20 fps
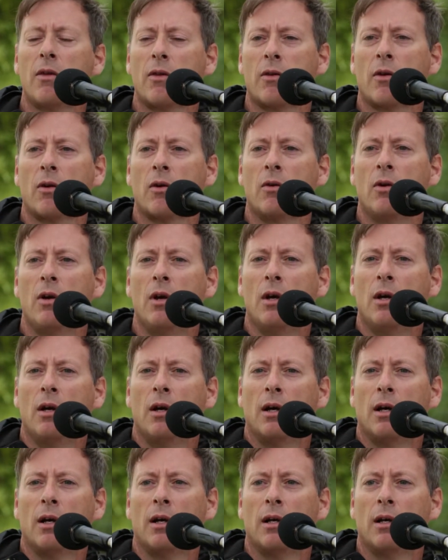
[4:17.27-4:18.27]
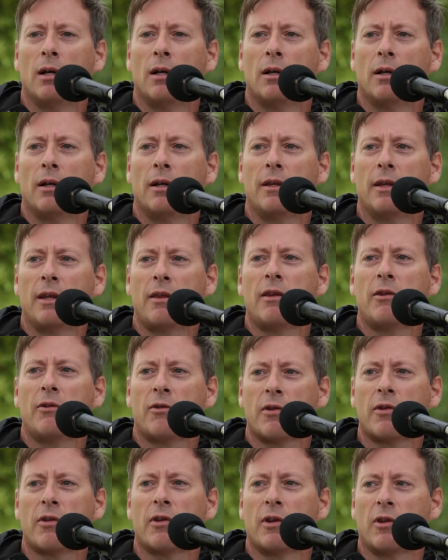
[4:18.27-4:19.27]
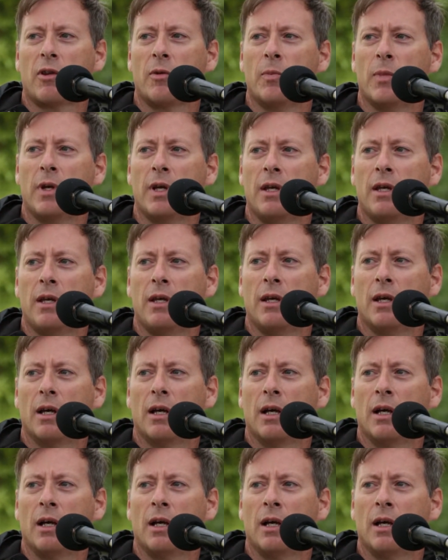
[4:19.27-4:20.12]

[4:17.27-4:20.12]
So it's interesting to me